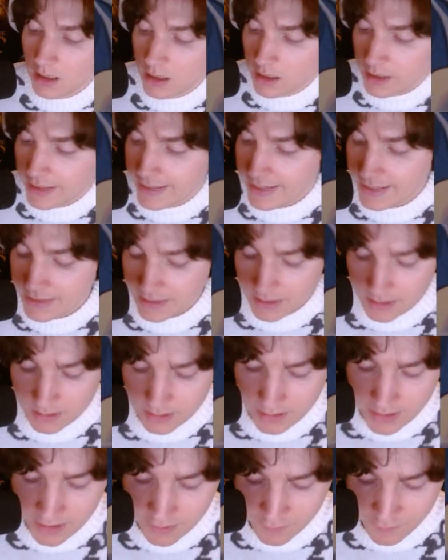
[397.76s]
And
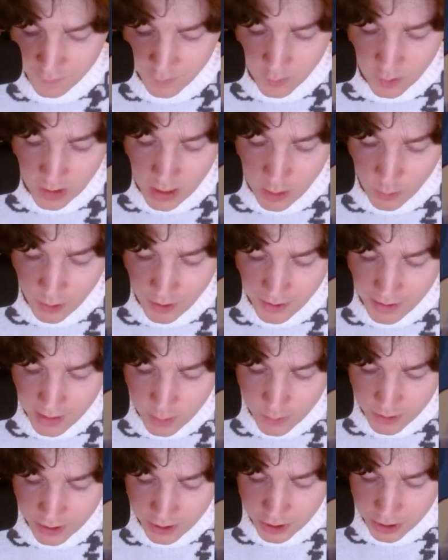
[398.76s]
then for our
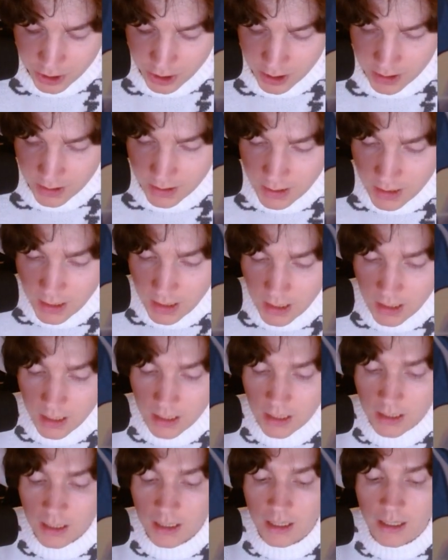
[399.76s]
new edition,
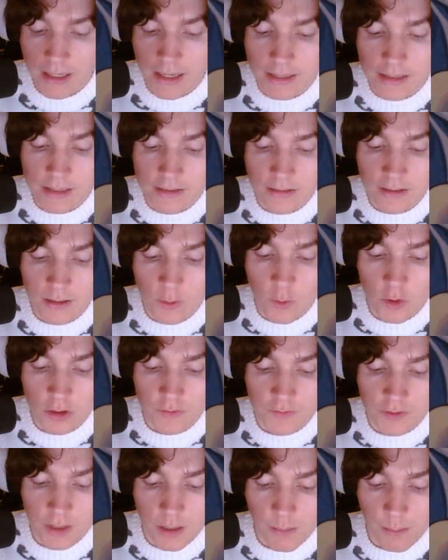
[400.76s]
and I think one
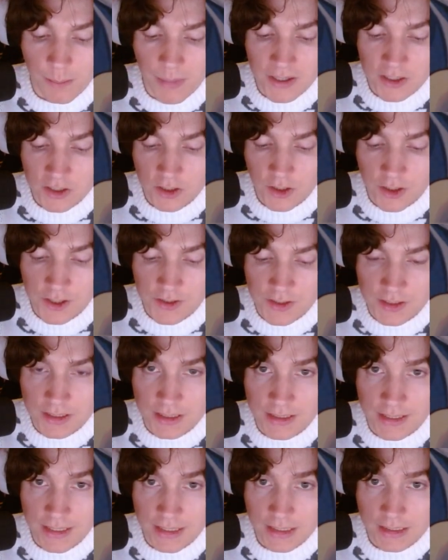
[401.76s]
of the best cards in the
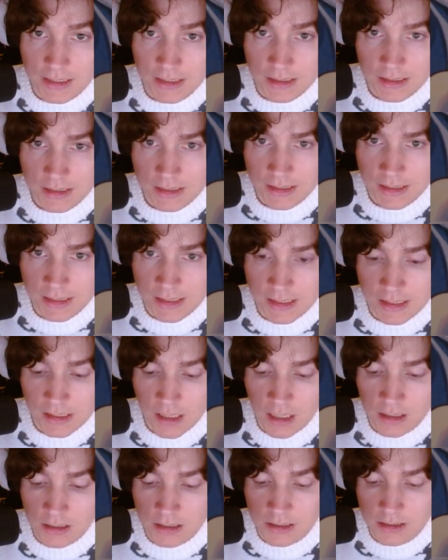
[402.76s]
deck, it is
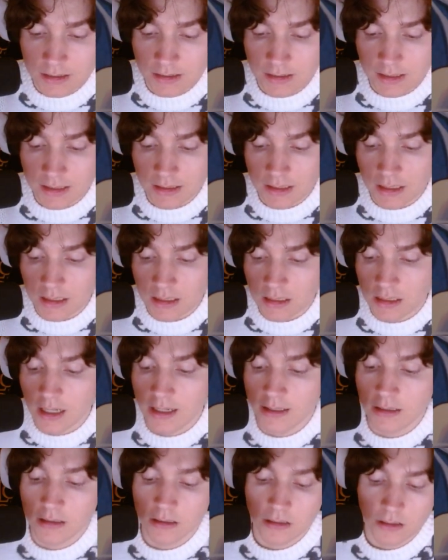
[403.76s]
other than
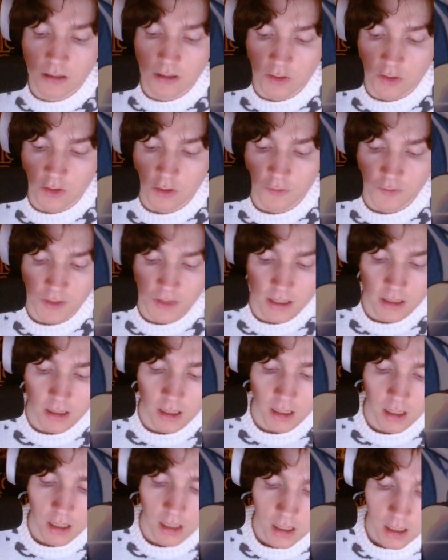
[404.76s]
9 cost Luffy.
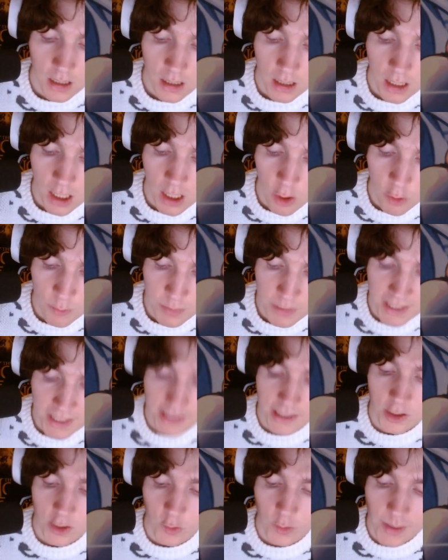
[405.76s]
On
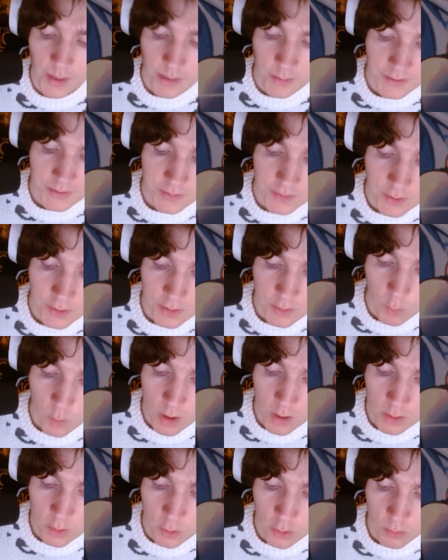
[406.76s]
play, you may return
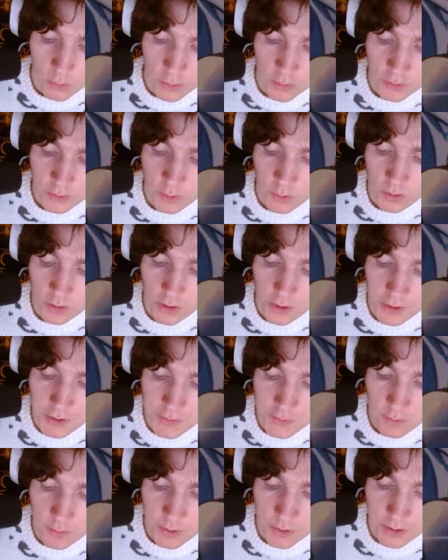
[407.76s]
1 or more Dawn cards
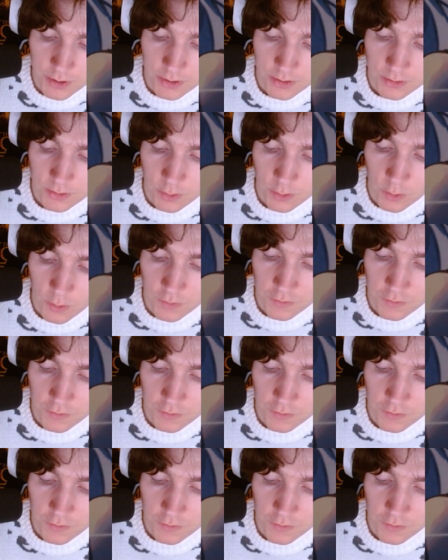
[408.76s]
from your Dawn